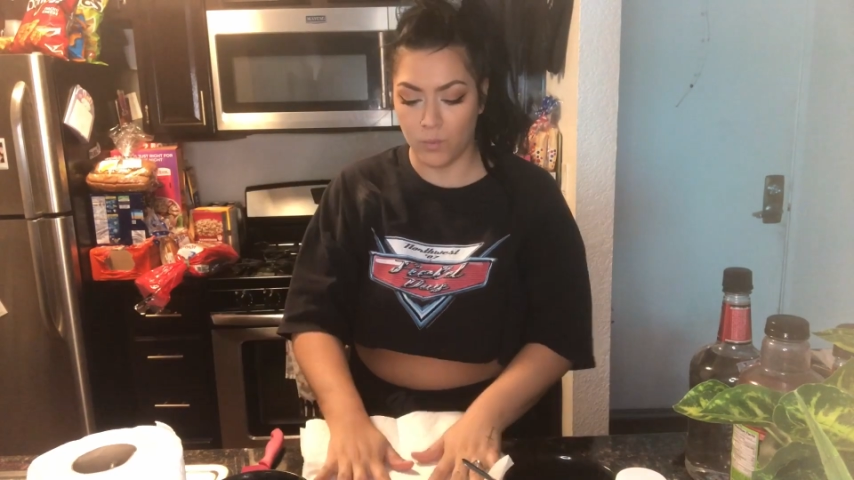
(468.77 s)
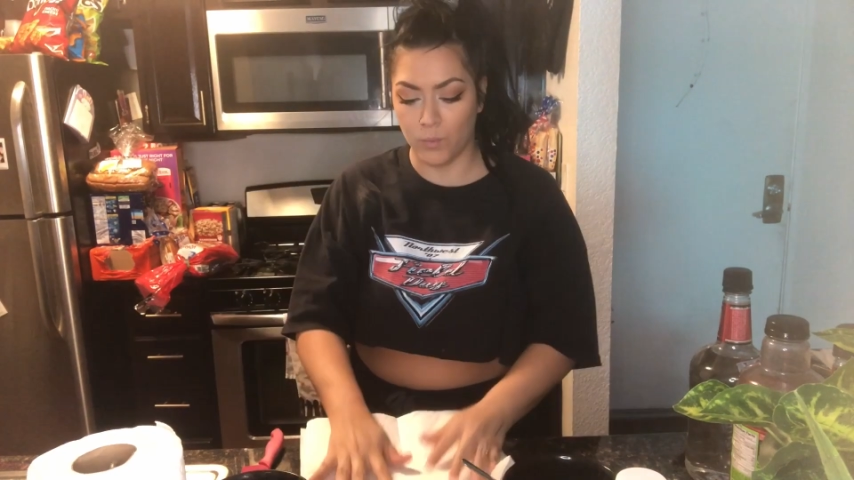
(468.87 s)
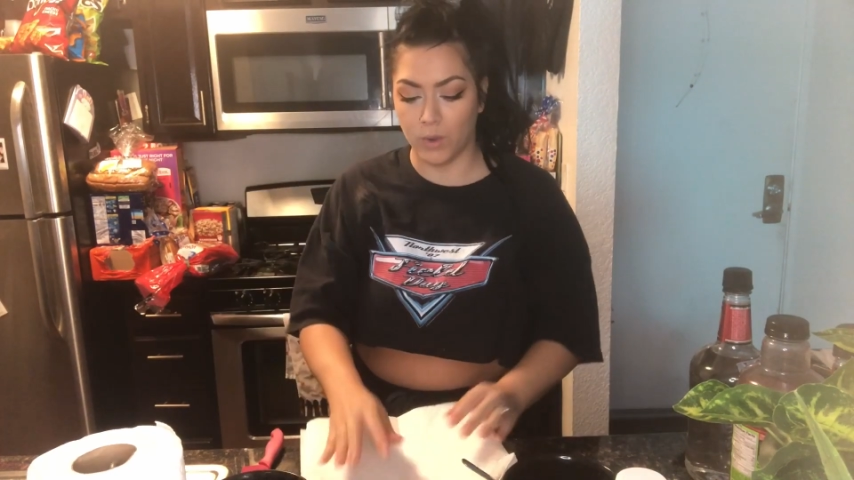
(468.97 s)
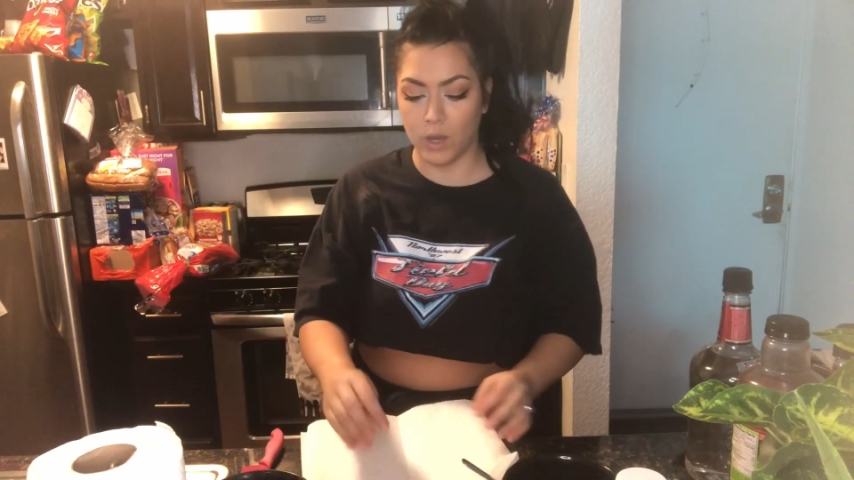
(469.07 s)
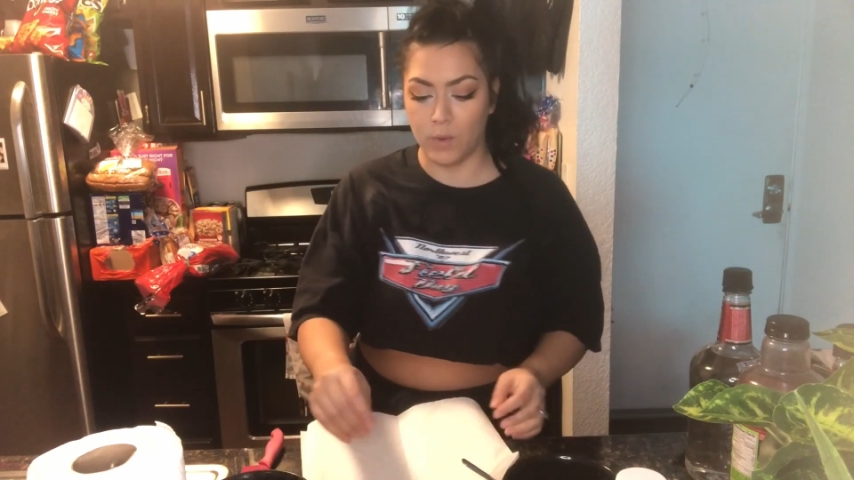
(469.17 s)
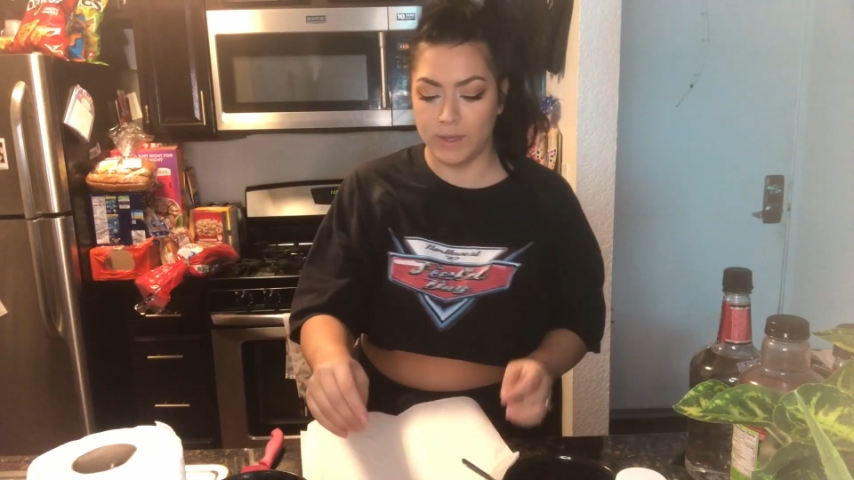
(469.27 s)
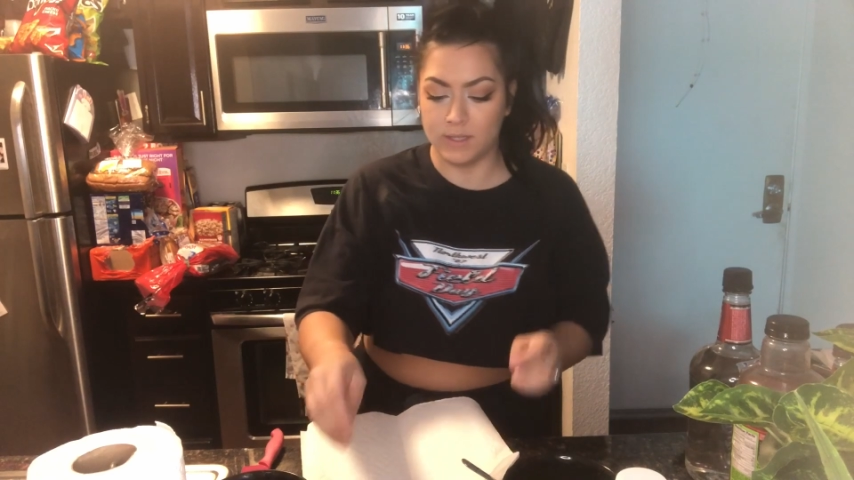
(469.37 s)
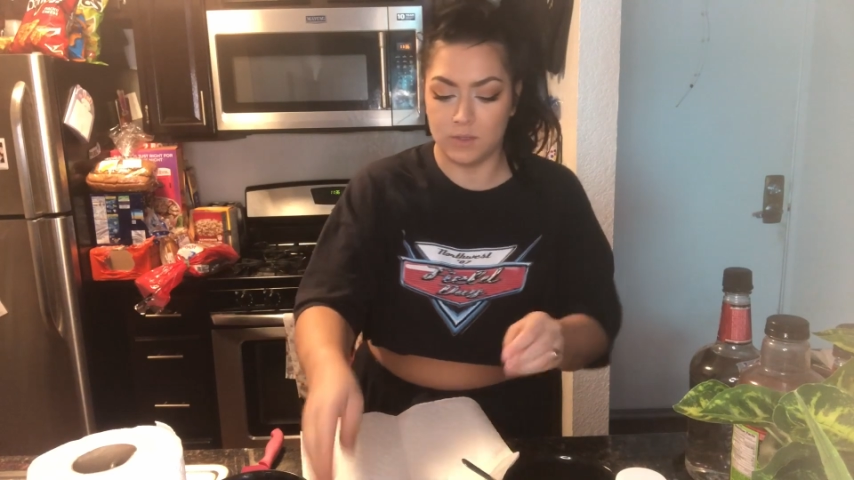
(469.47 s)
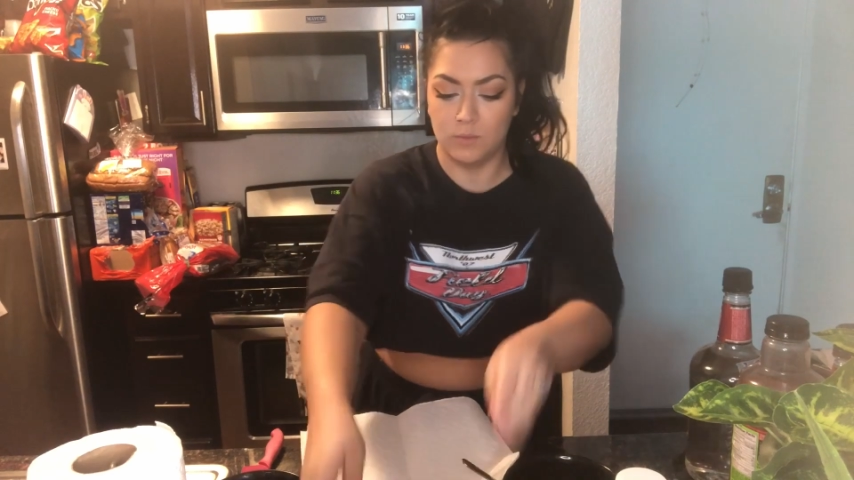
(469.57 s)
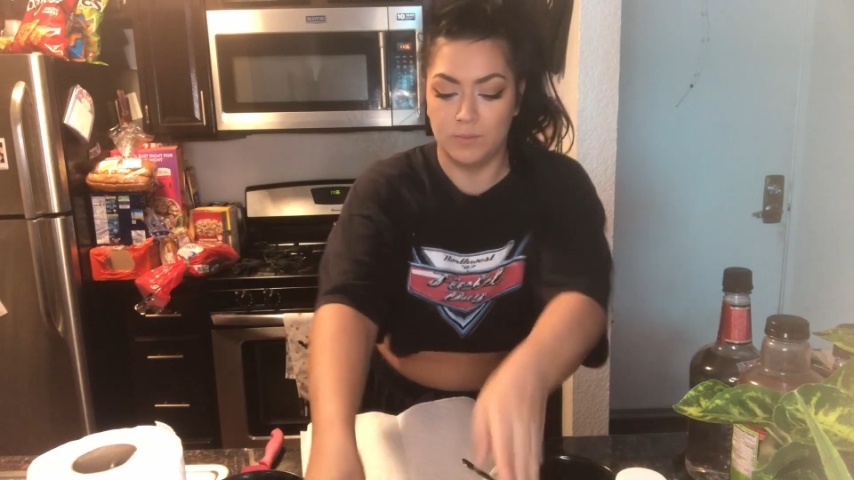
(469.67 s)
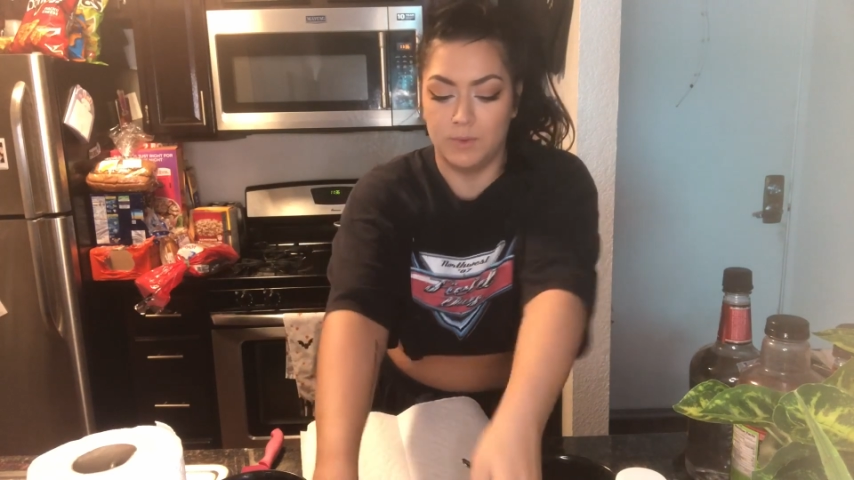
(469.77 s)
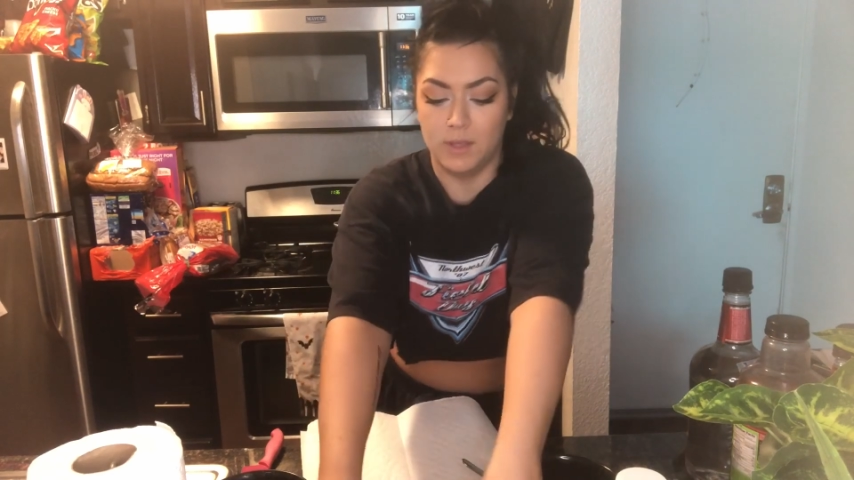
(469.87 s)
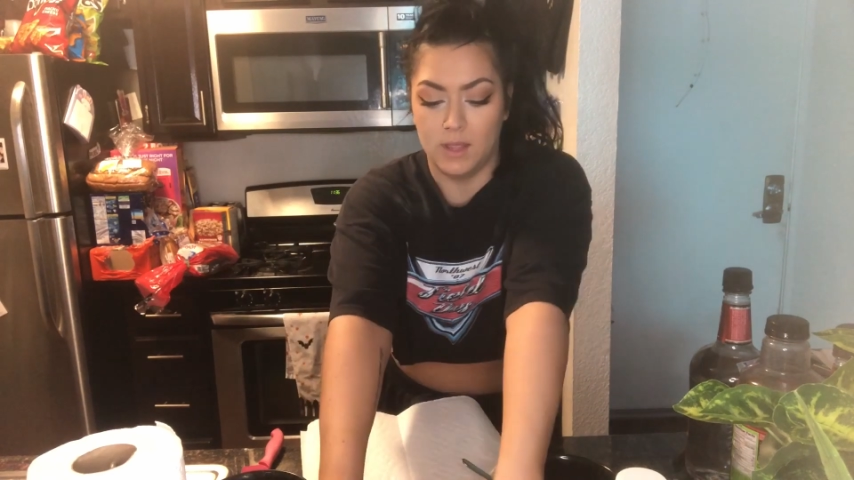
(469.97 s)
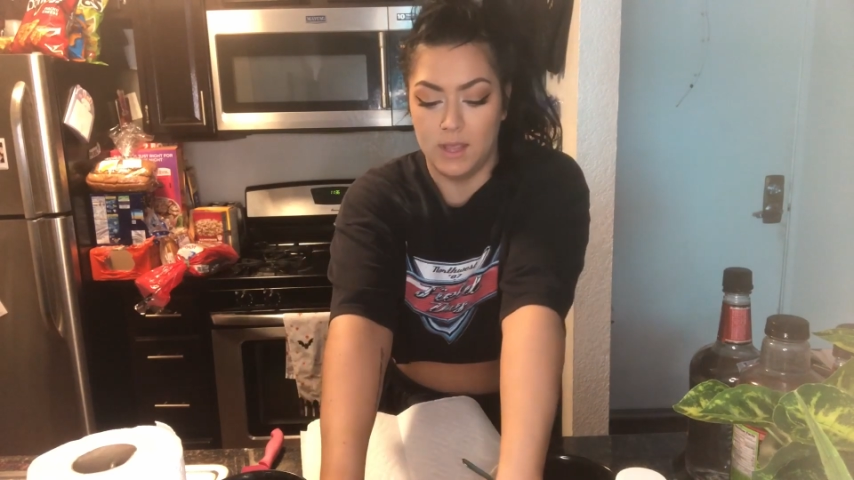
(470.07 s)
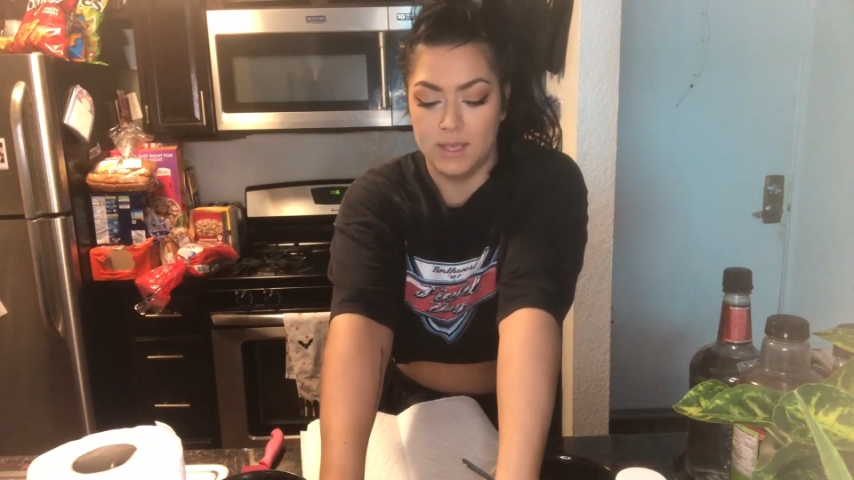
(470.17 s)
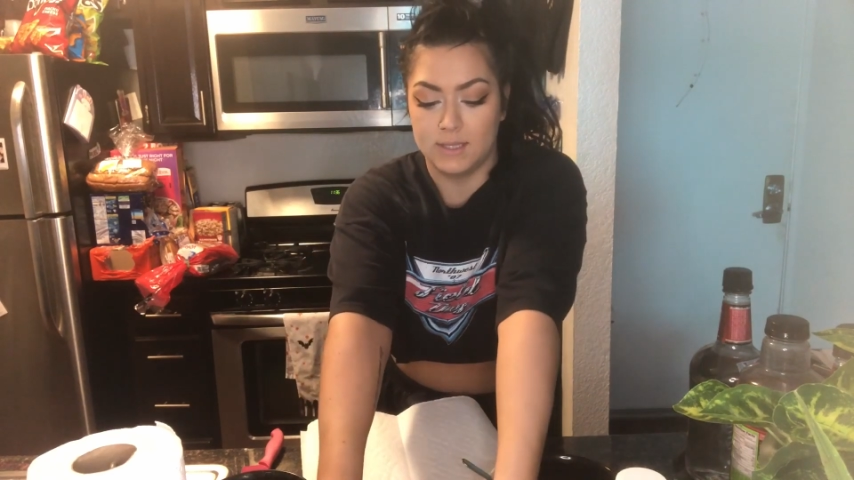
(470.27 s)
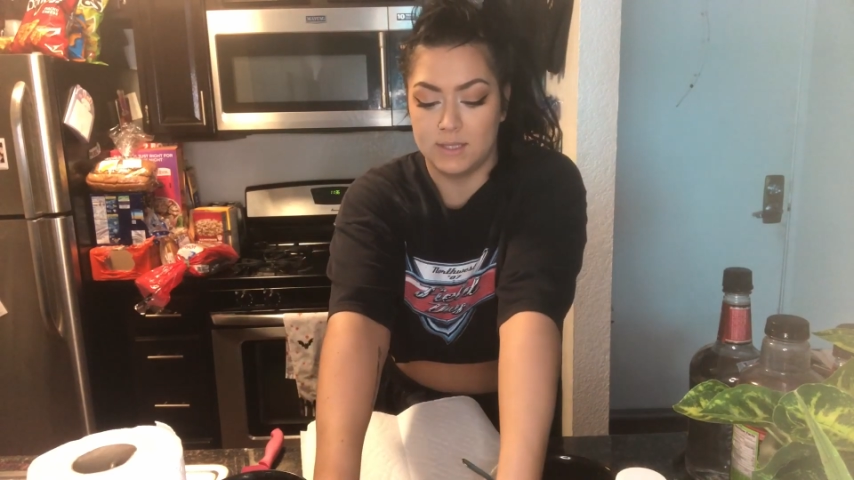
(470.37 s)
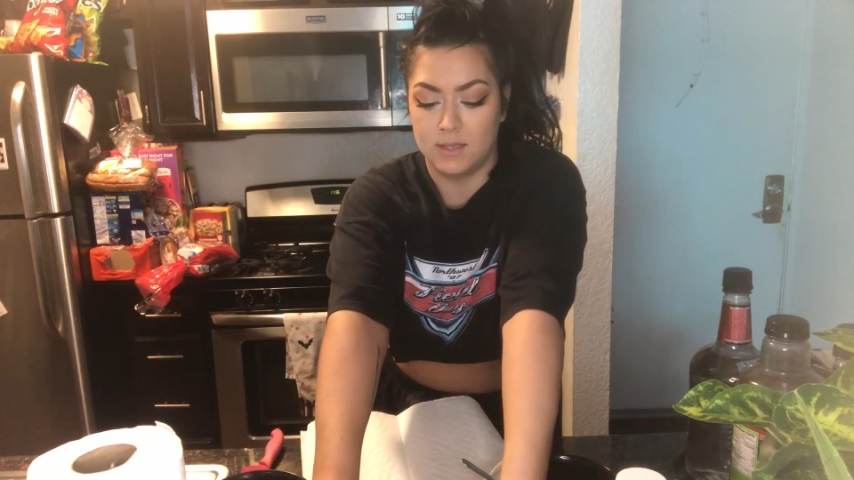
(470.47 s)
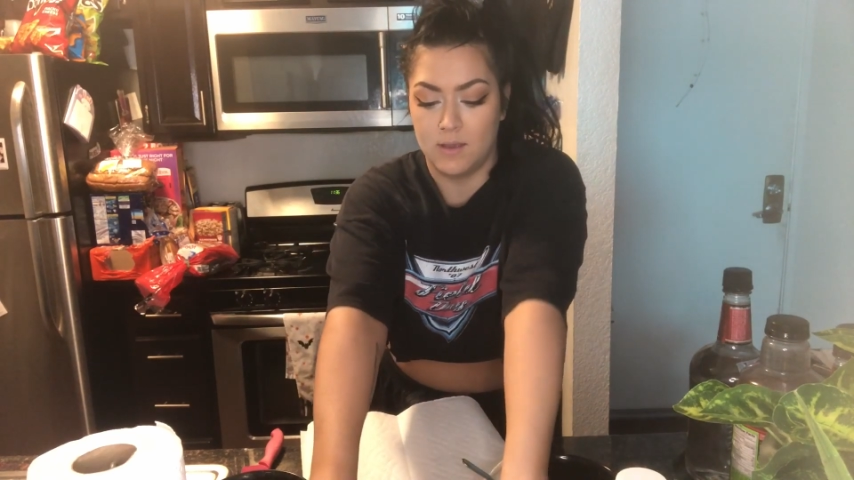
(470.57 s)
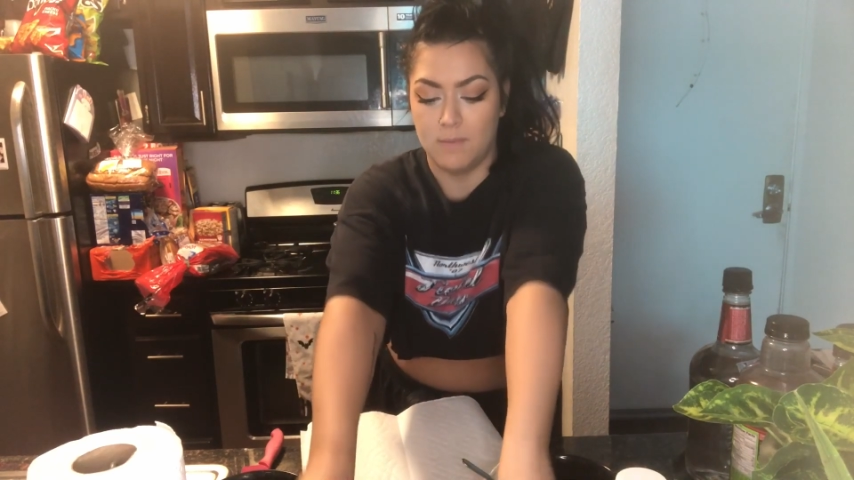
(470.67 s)
We're going to put
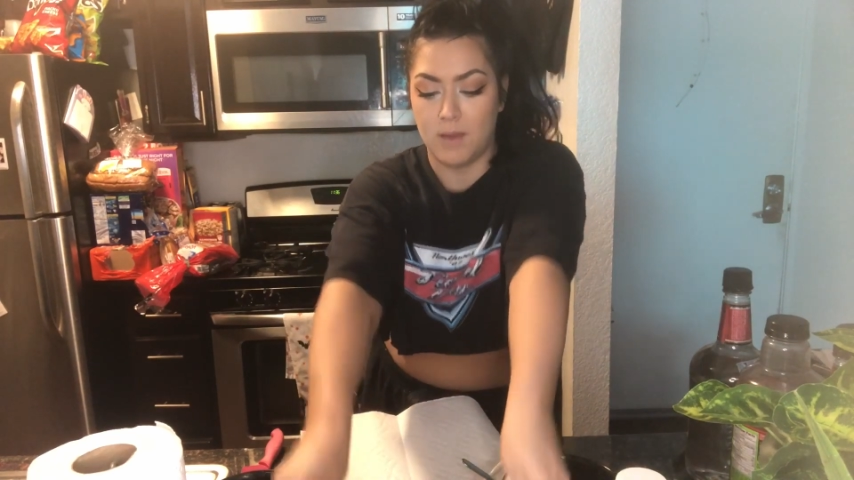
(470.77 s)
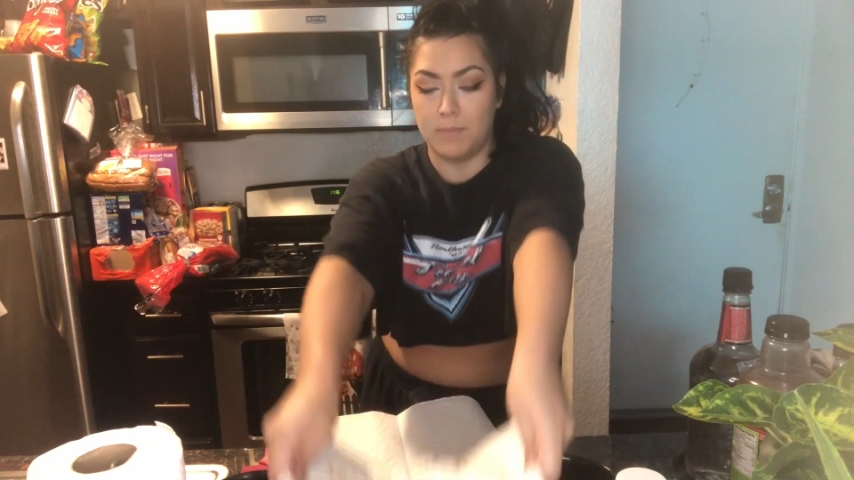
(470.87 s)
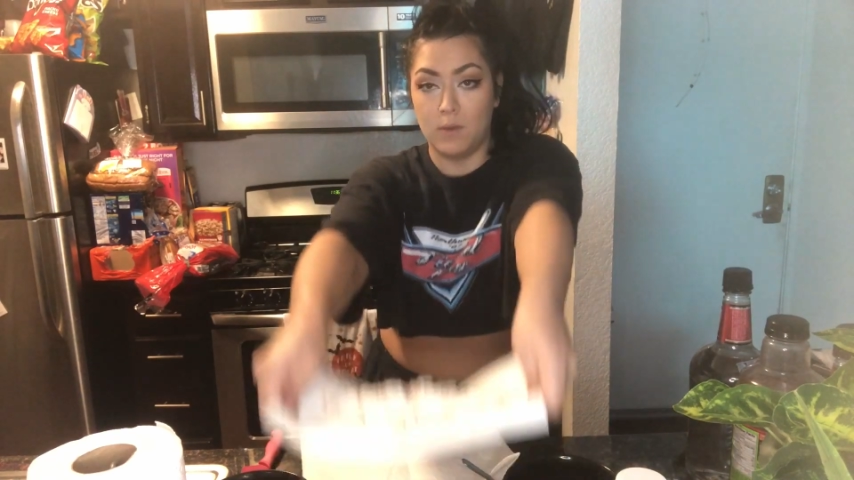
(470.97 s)
this puppy,